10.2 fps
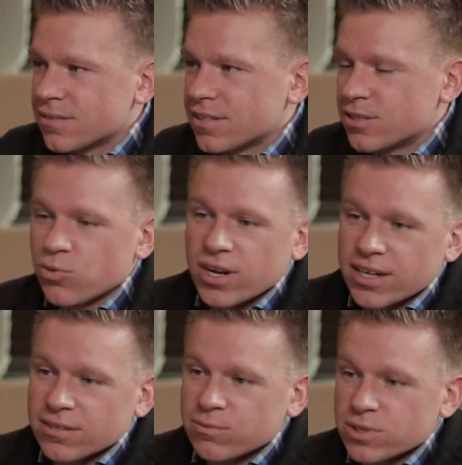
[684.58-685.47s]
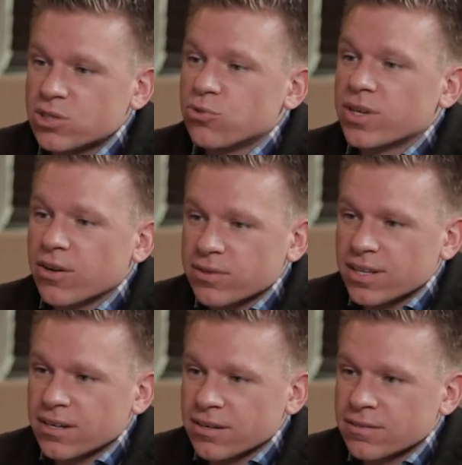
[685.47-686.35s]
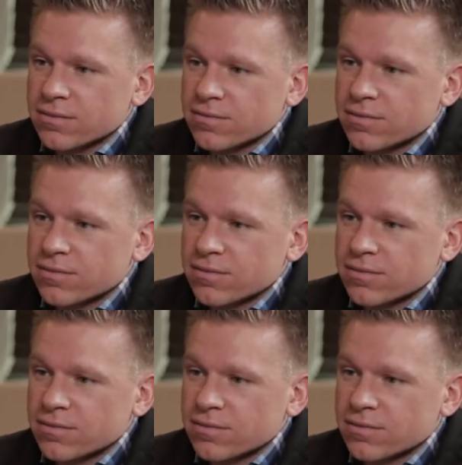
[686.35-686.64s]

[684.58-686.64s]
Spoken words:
is what I was doing out there